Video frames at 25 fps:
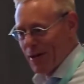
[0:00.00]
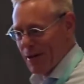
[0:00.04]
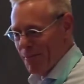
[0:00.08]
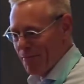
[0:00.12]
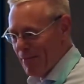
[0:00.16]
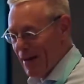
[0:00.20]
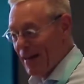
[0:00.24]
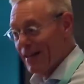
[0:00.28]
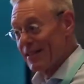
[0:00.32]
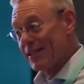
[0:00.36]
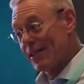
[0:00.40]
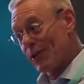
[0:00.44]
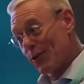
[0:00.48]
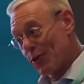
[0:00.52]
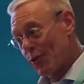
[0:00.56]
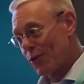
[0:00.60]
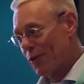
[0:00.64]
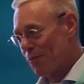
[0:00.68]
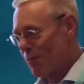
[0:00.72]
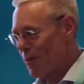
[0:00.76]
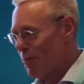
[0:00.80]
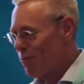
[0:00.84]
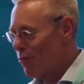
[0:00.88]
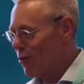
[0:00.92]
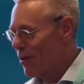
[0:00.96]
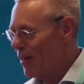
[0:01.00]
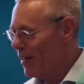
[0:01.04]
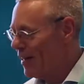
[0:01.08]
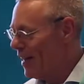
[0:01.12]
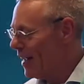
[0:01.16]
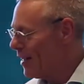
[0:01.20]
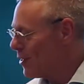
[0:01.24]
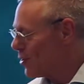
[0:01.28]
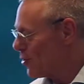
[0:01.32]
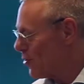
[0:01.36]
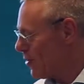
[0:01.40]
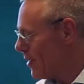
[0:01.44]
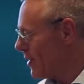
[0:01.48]
be amazing or it could be pretty
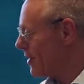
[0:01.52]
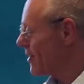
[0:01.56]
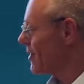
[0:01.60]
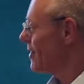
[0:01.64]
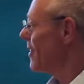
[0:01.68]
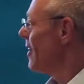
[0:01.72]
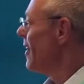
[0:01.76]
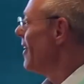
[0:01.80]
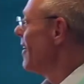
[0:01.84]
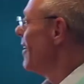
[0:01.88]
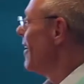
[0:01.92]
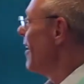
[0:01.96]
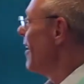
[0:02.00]
dangerous.